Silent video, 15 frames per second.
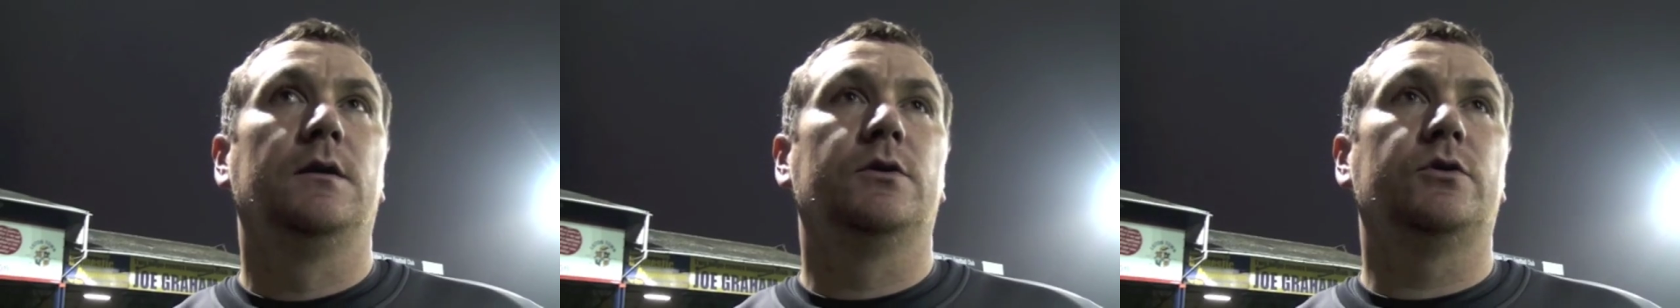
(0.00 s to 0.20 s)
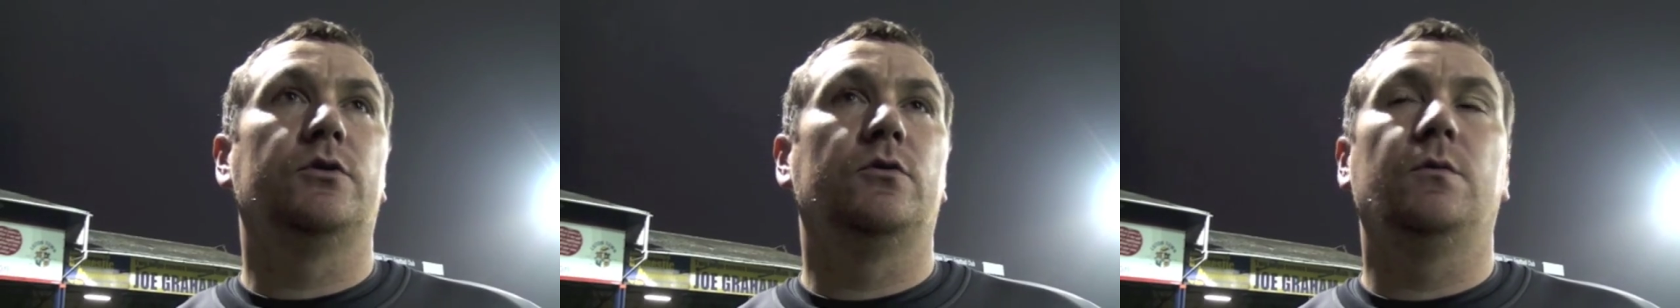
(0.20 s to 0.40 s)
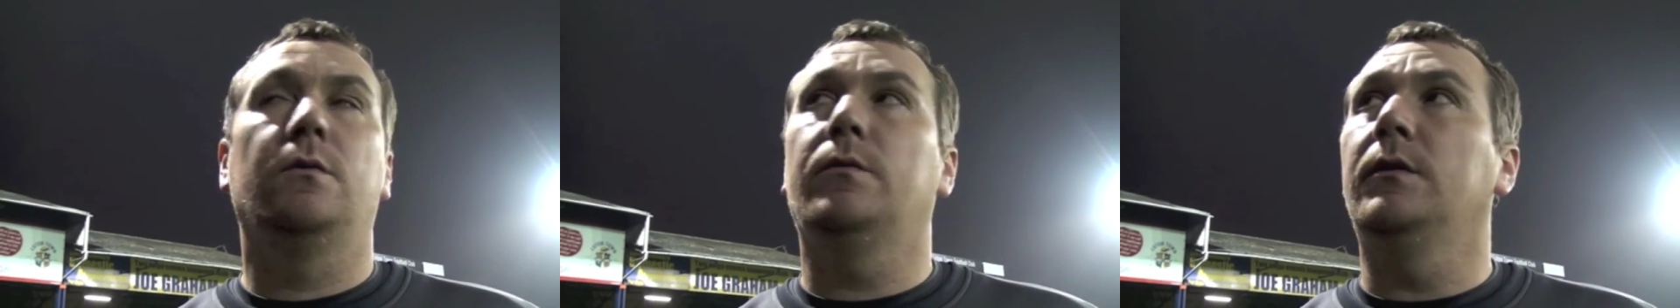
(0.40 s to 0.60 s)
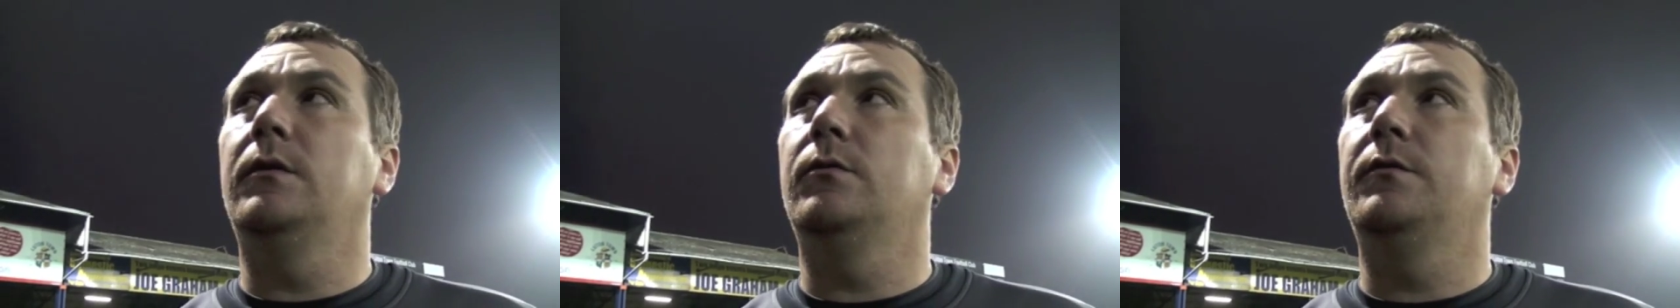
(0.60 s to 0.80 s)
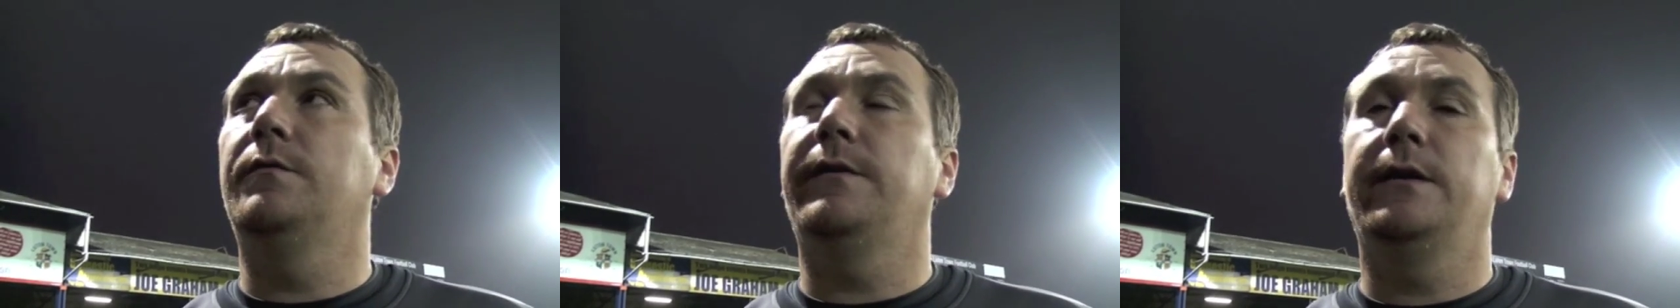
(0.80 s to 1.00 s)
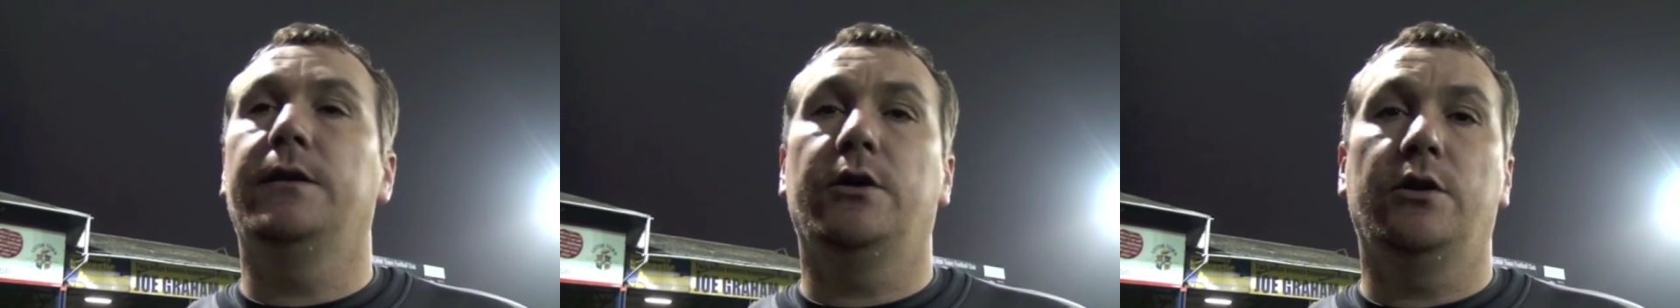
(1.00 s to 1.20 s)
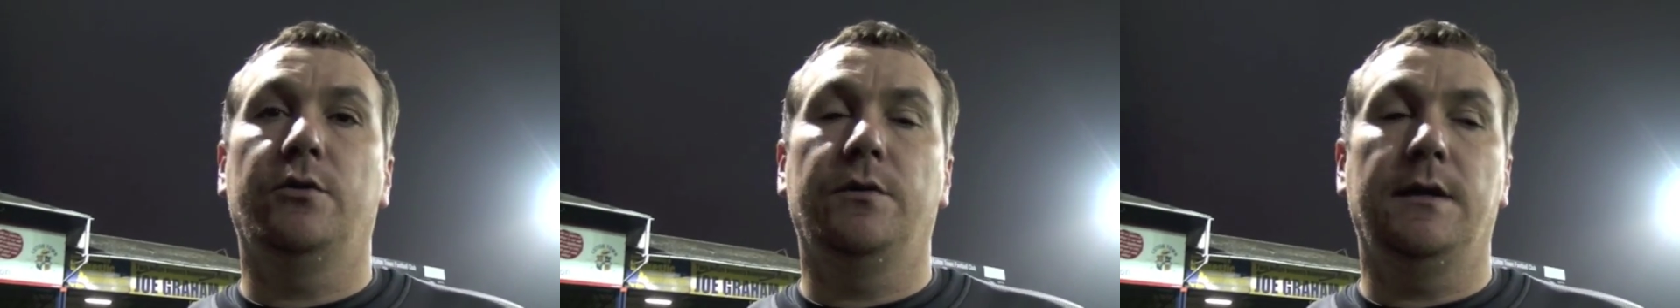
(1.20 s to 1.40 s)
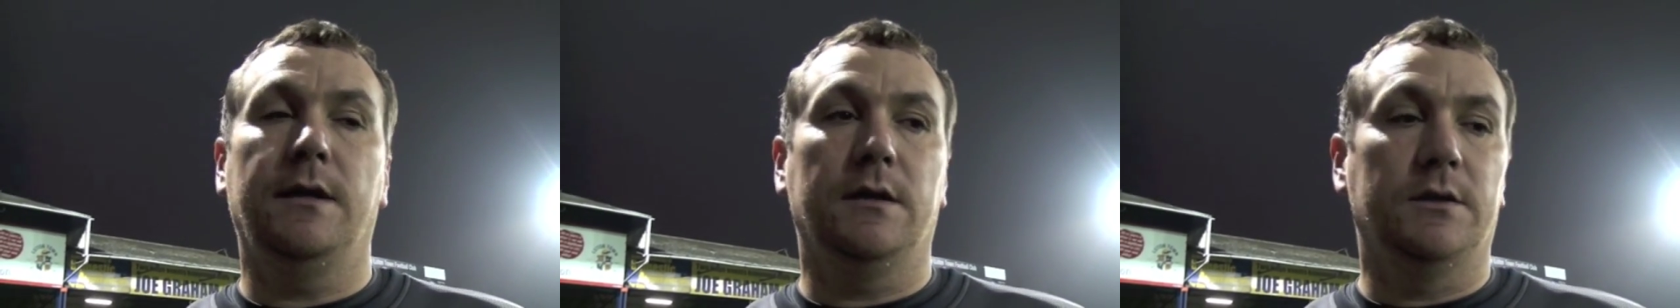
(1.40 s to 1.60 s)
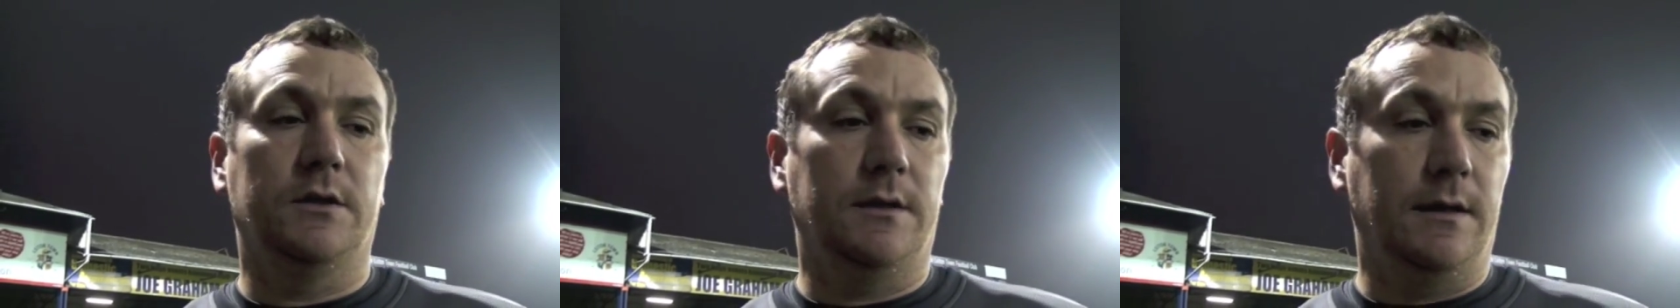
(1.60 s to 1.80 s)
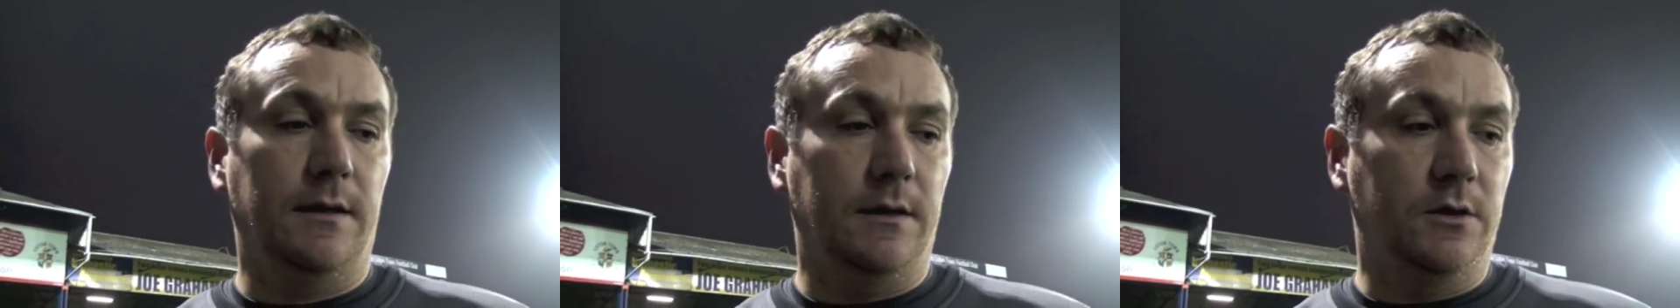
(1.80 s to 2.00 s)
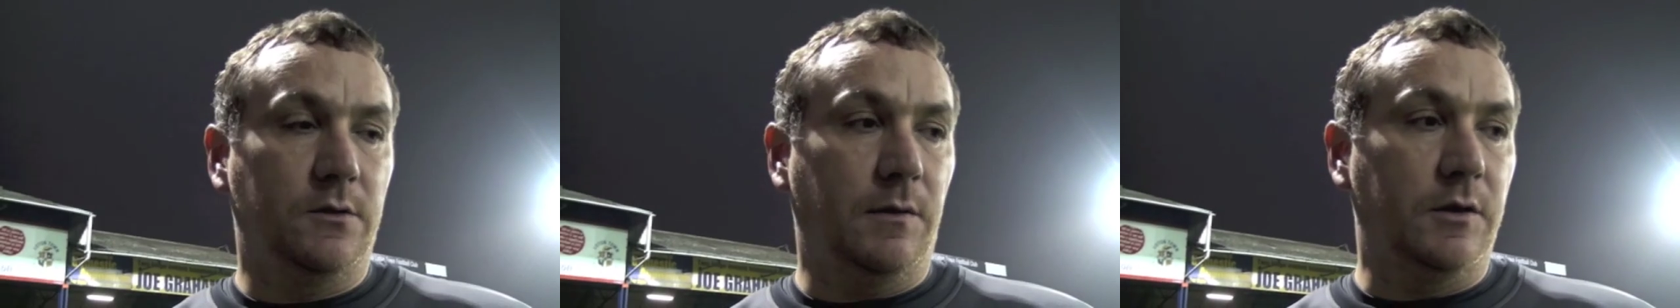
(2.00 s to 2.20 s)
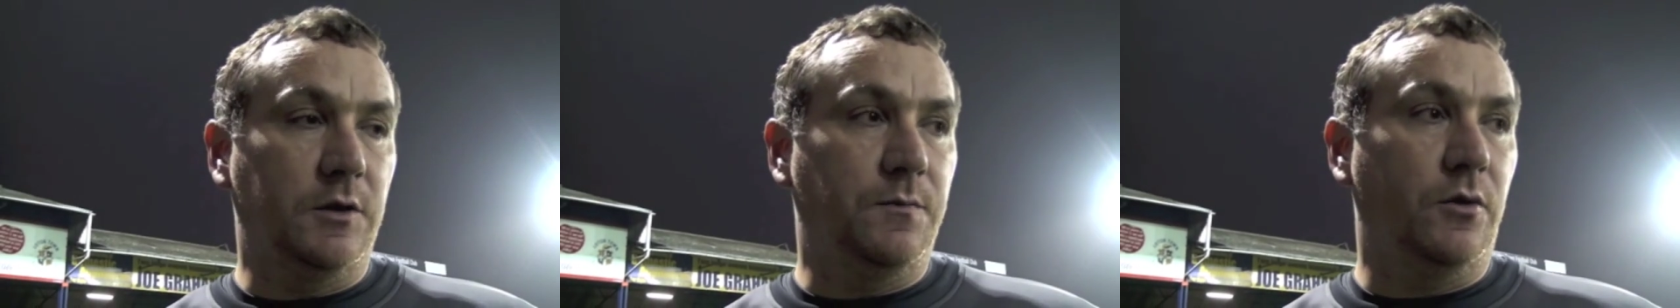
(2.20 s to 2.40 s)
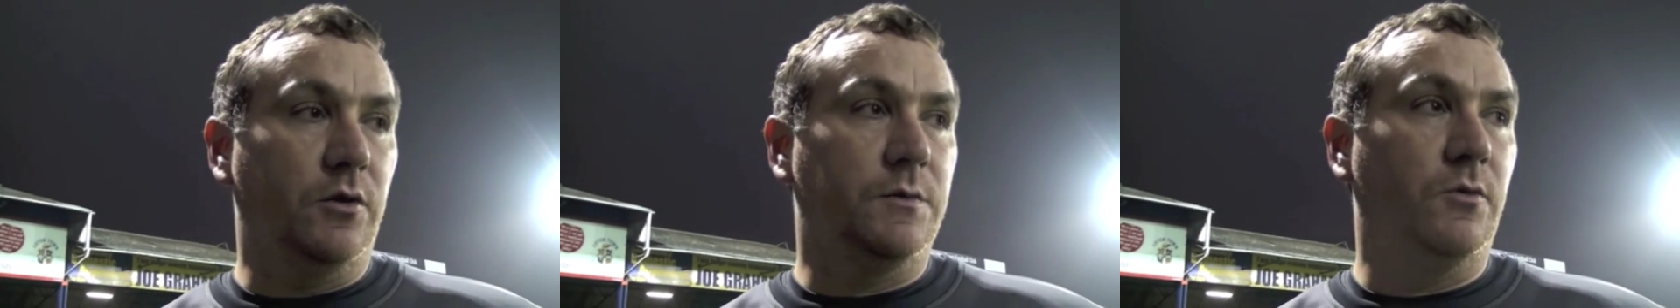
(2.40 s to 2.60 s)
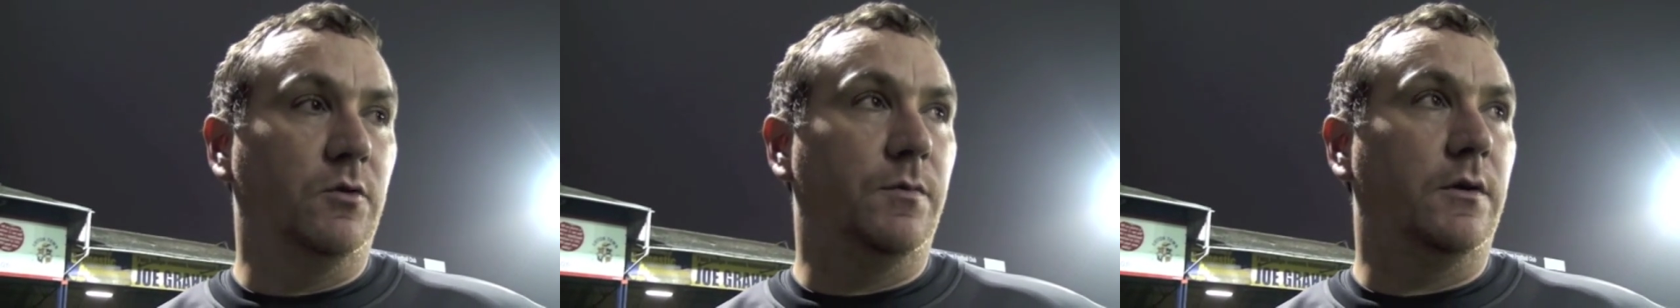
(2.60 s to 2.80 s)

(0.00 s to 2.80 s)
so we'll, we'll find out how he is uh, as quick as possible.